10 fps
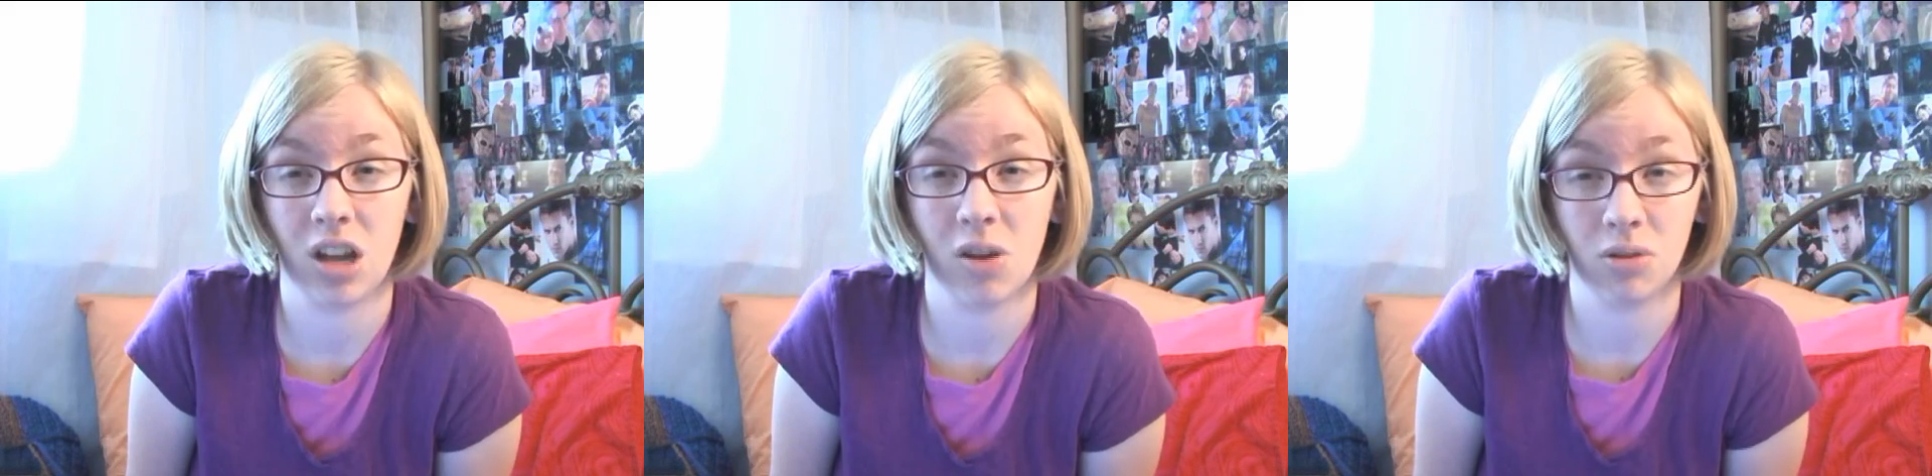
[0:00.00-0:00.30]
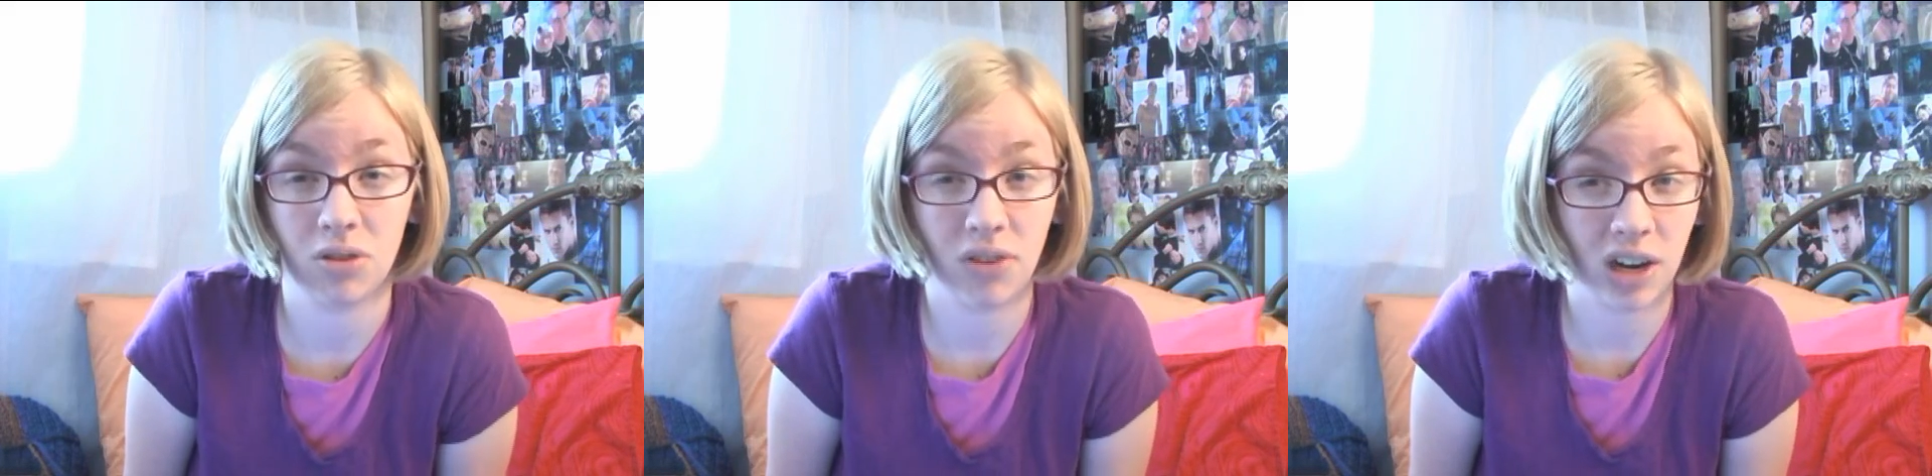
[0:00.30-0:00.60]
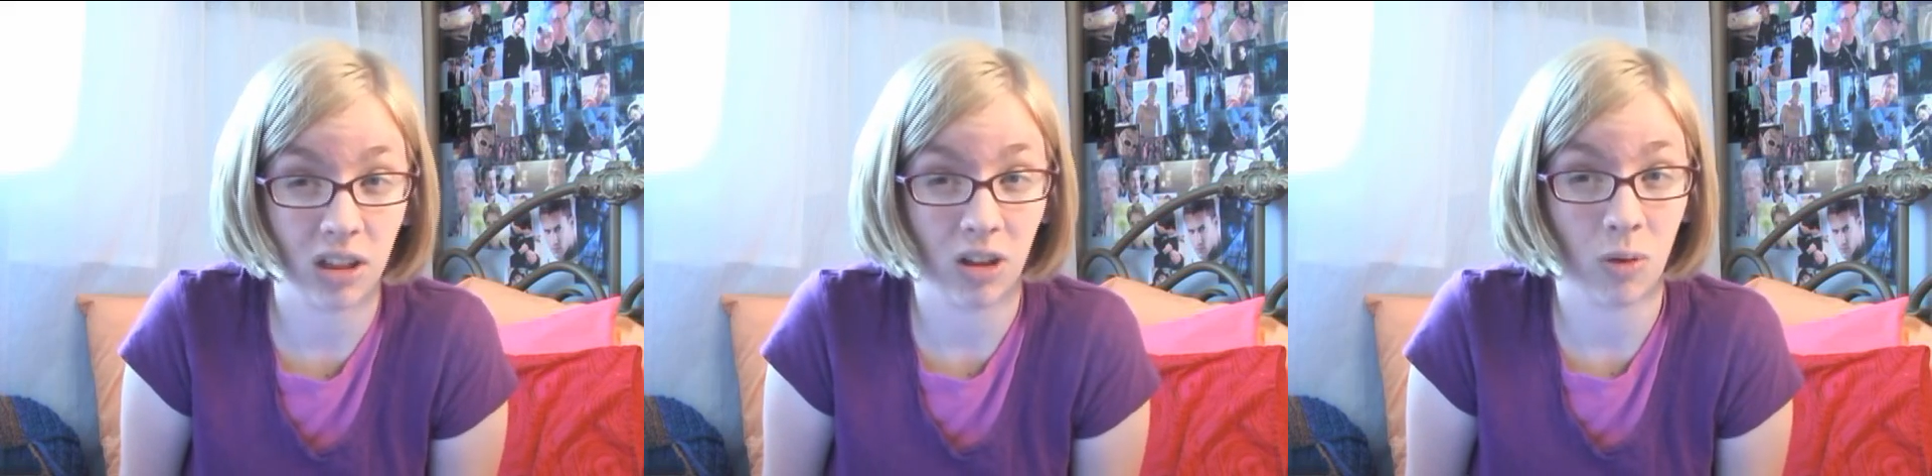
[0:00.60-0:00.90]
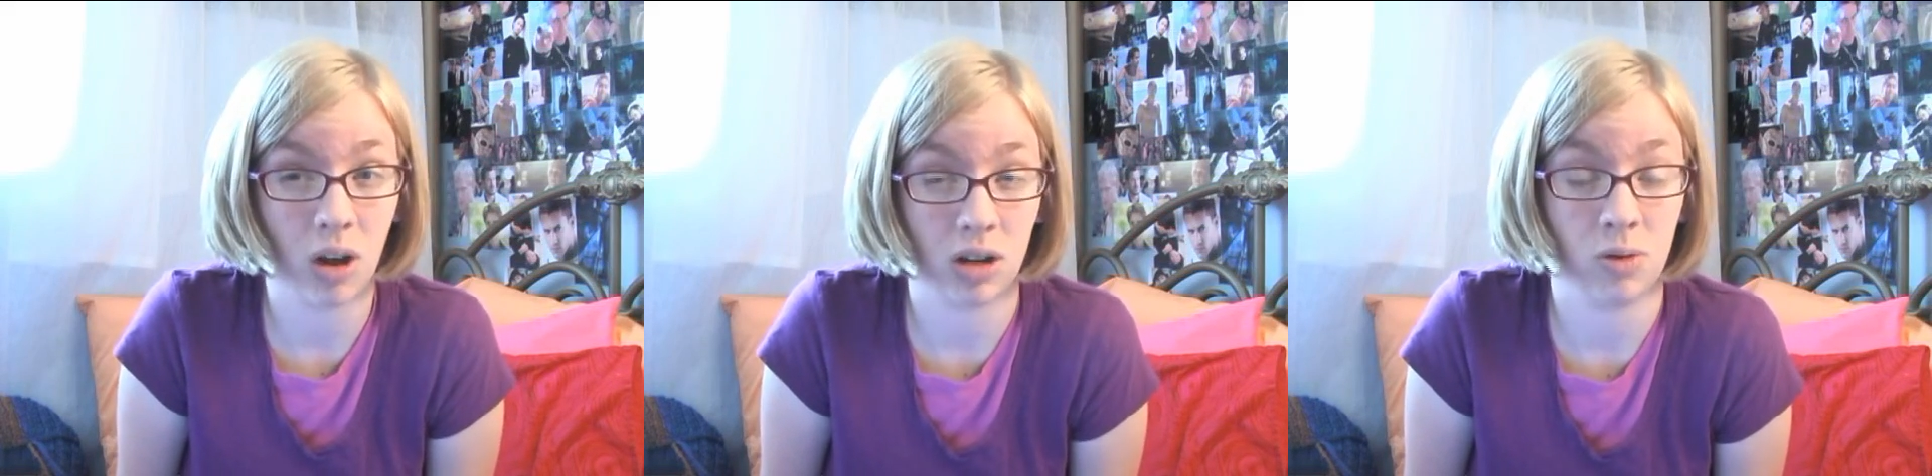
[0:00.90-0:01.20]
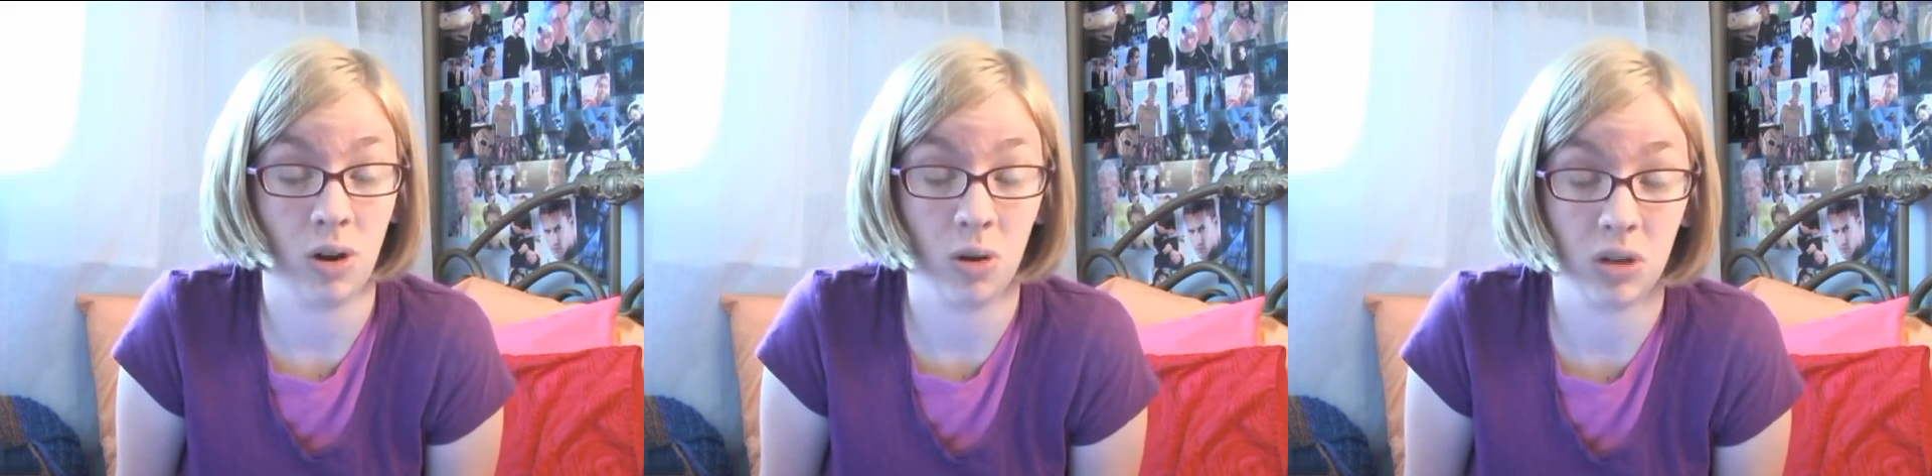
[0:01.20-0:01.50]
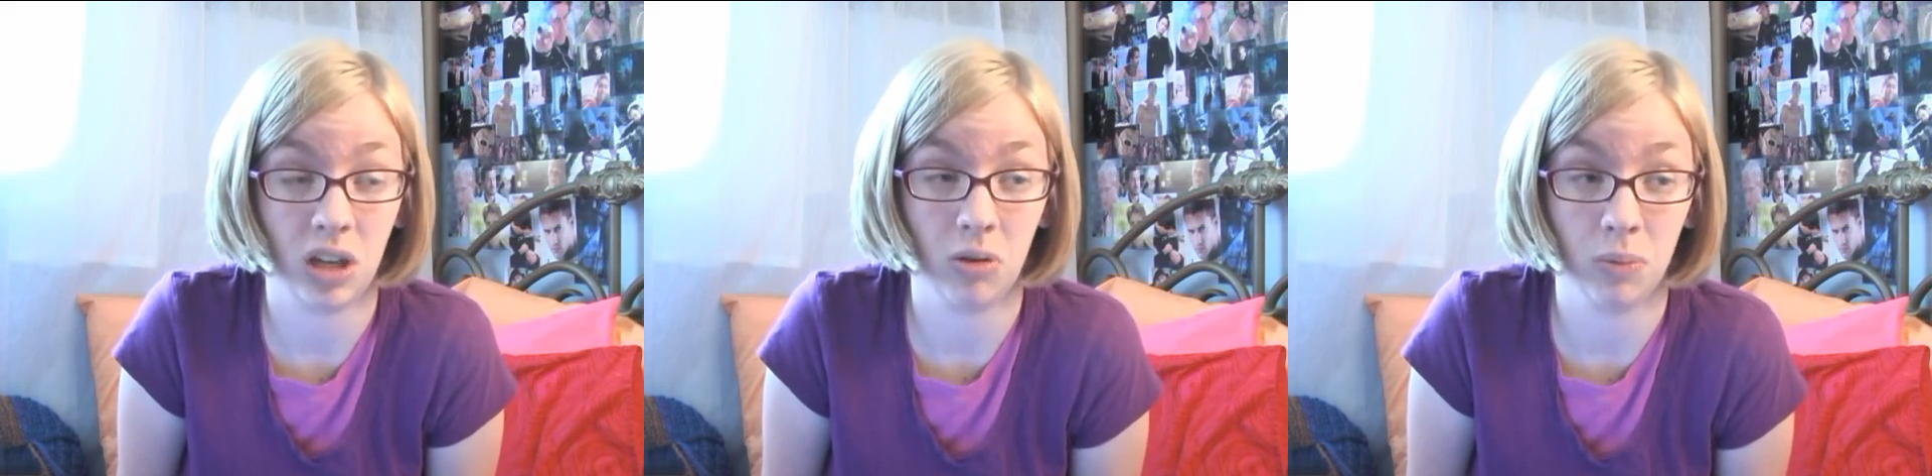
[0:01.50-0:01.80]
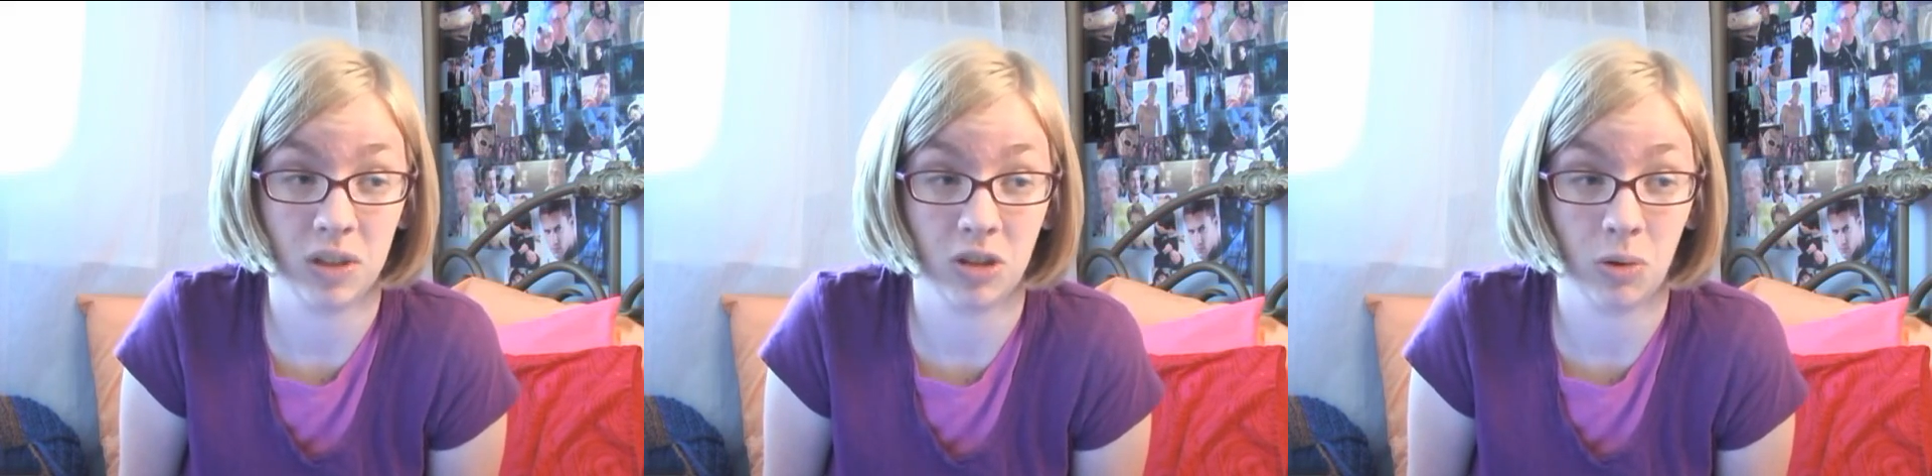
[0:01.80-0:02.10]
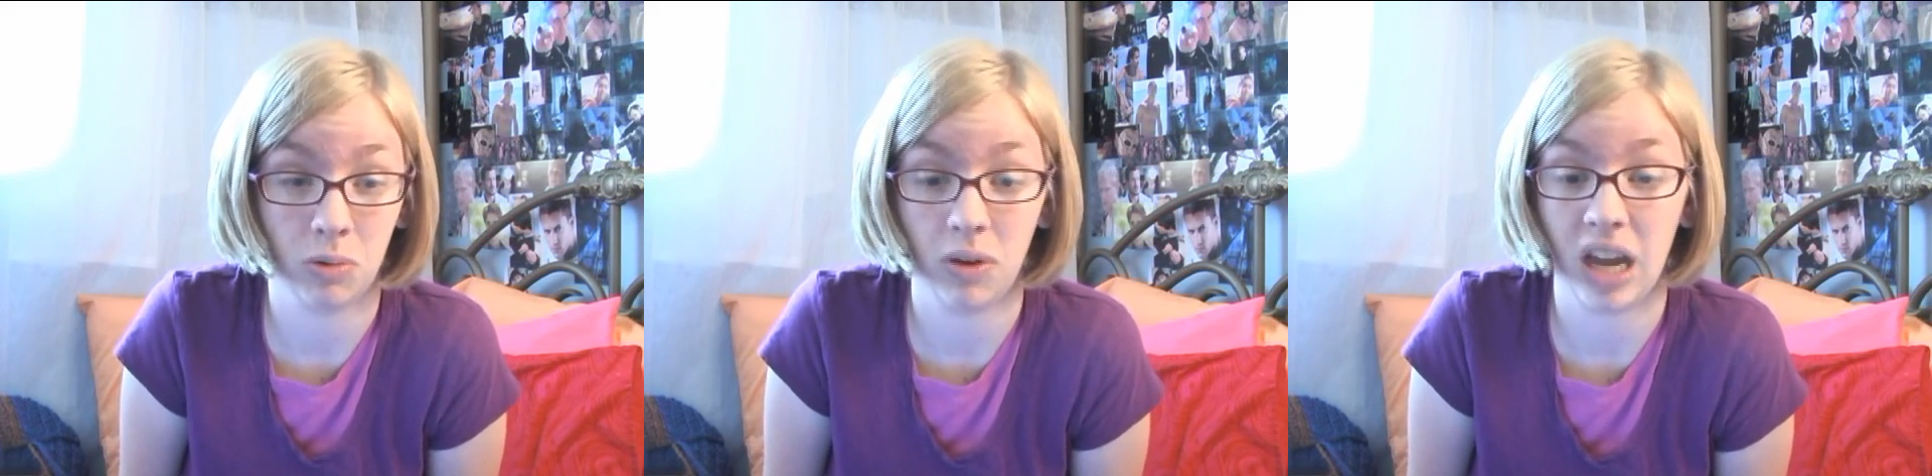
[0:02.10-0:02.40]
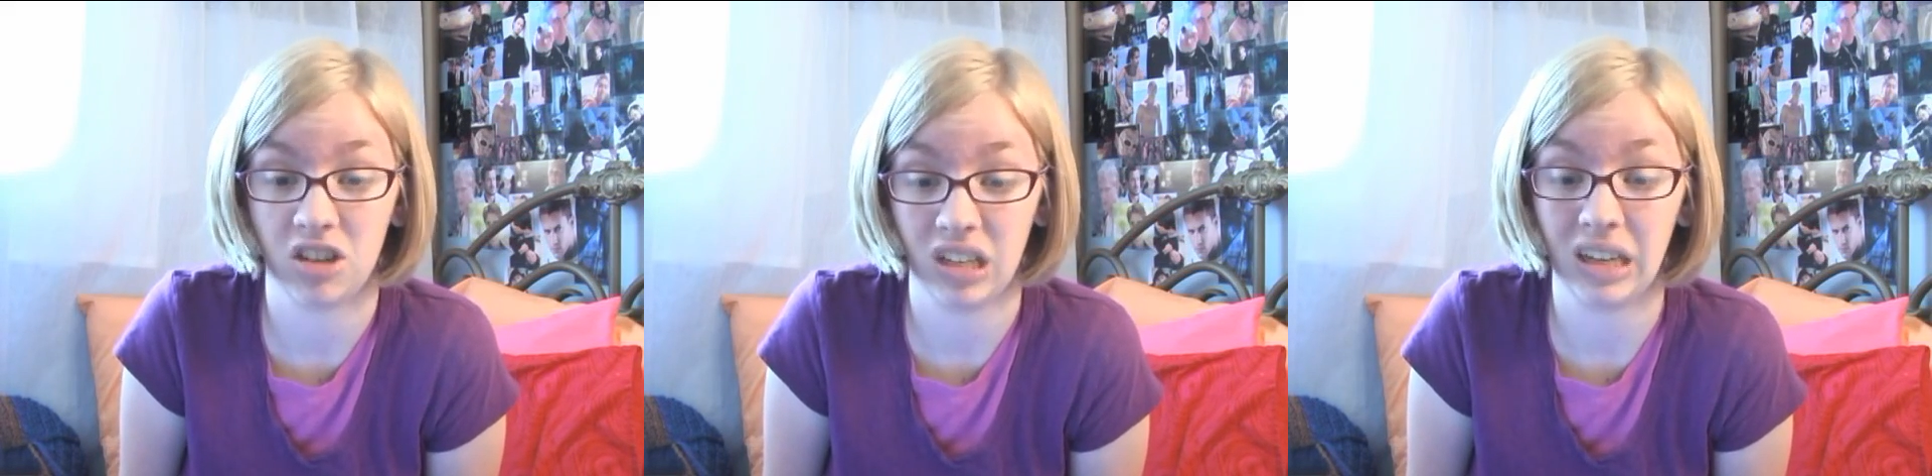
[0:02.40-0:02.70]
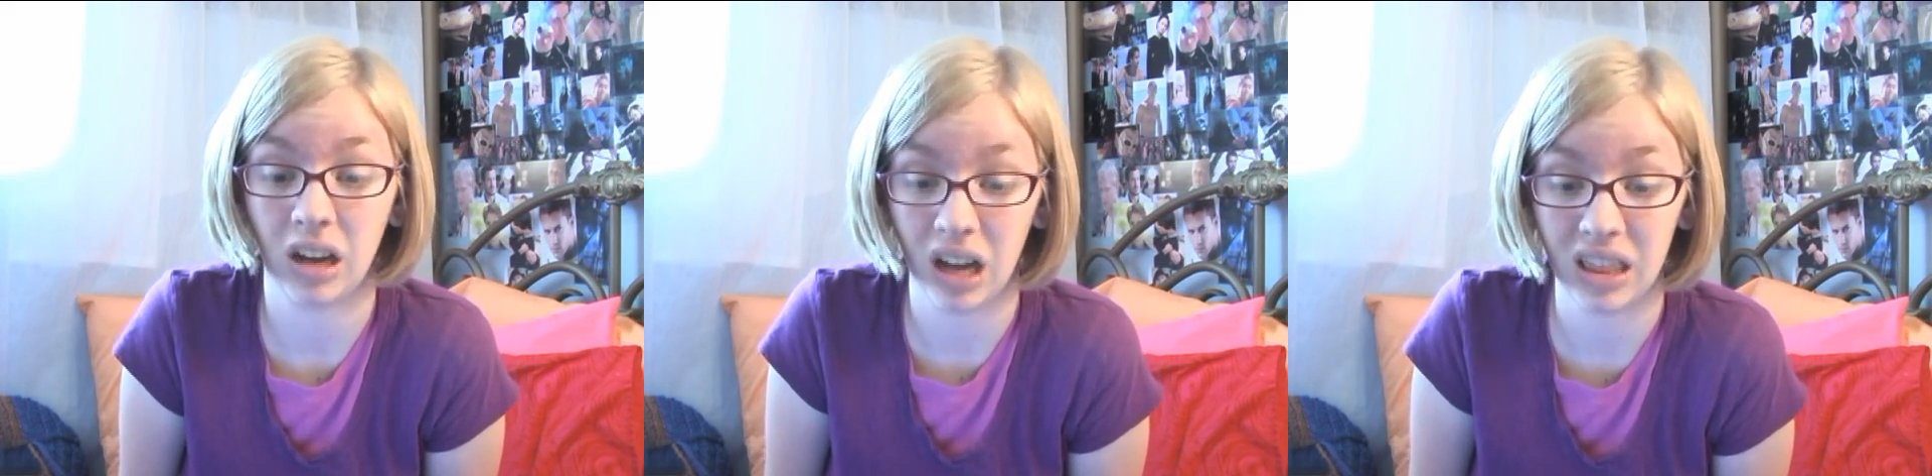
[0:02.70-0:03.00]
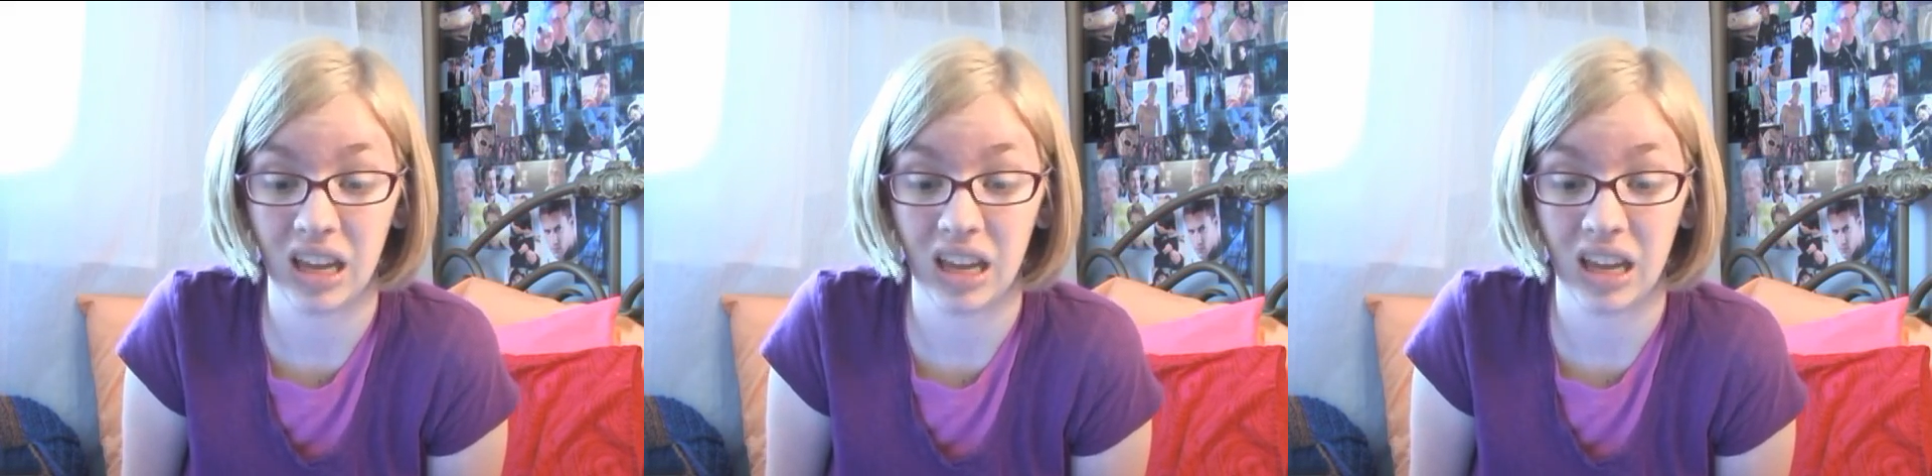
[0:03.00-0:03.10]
It was a very long walk to our hotel room, and so when we actually got